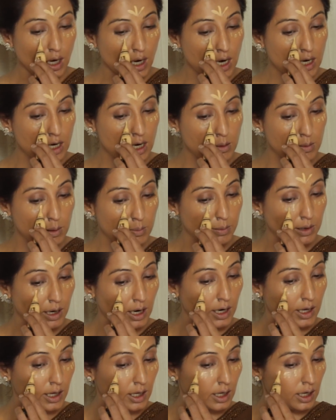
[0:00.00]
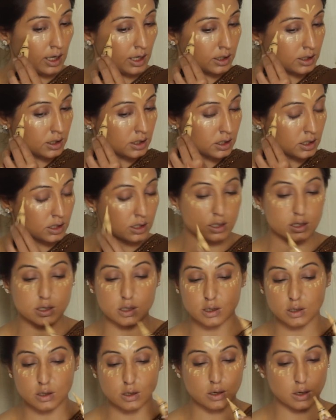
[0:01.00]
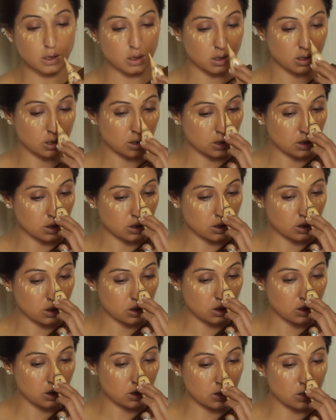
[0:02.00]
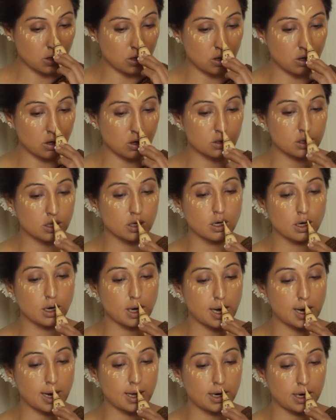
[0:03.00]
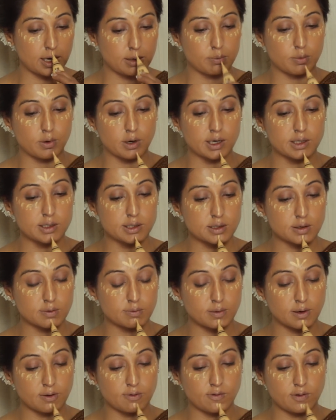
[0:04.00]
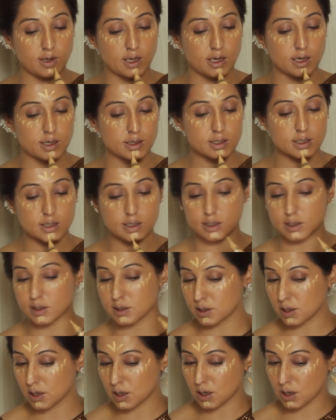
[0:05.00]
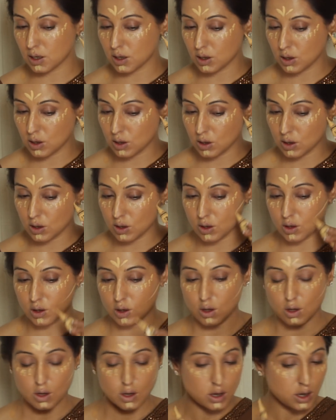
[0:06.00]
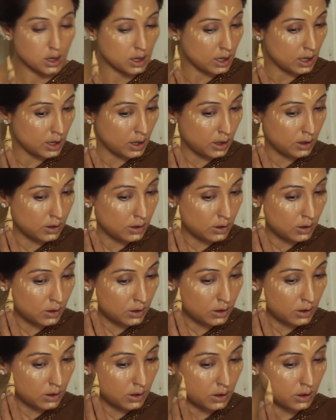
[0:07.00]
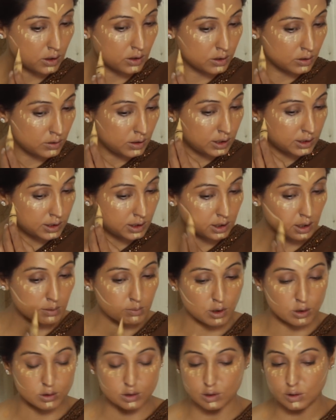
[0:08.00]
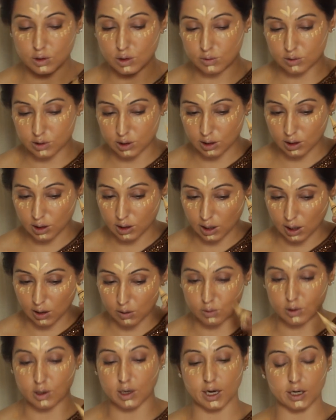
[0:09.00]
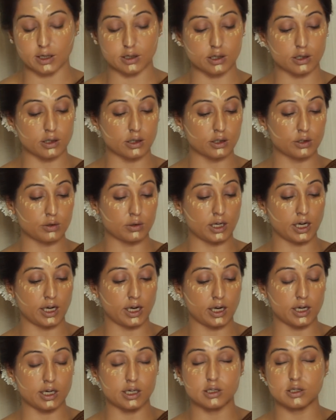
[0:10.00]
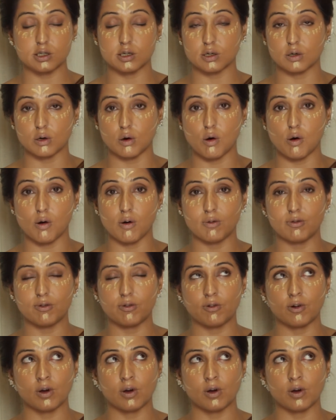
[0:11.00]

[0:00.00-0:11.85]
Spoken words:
and I'm applying it on the highlight points of my face. And the reason I'm also using a yellow corrector today instead of